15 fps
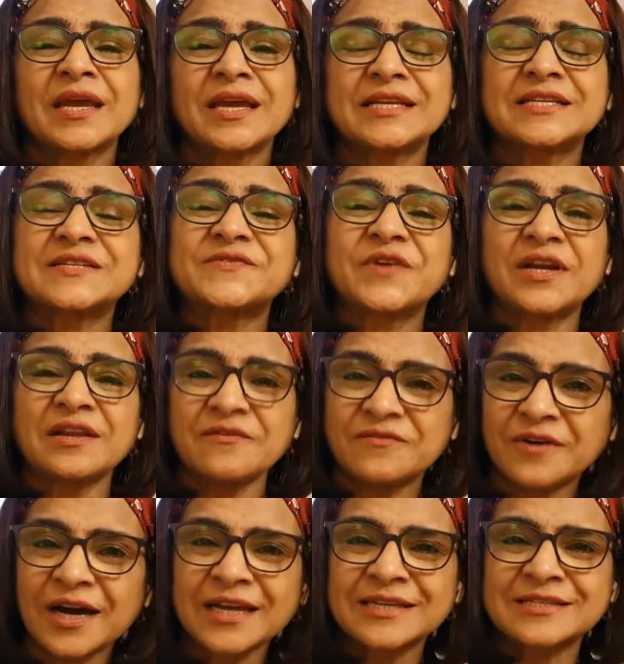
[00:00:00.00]
it is very
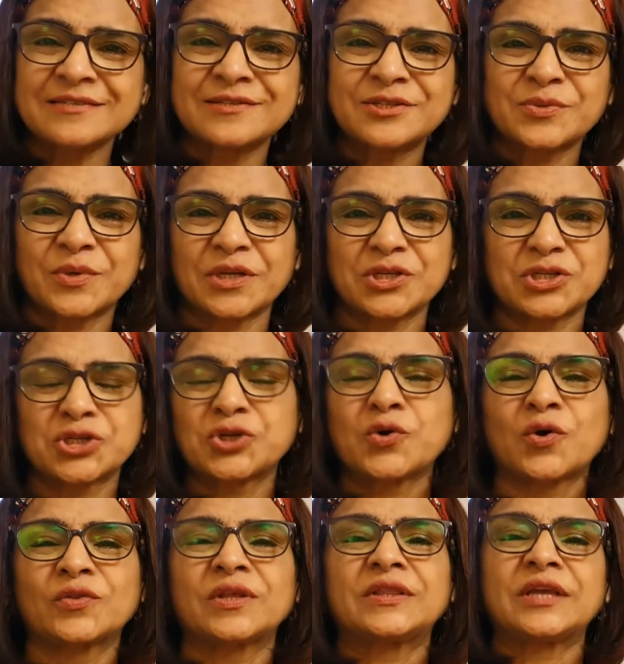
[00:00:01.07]
vital to
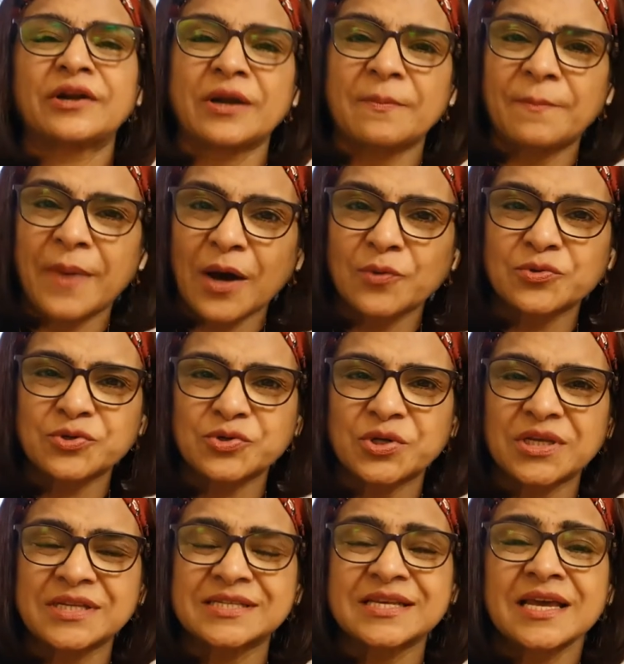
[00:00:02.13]
ensure that there are
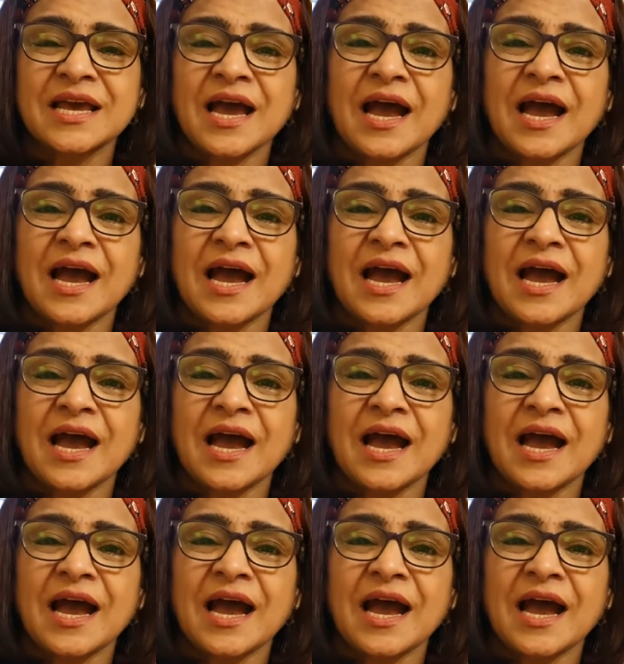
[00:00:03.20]
boundaries.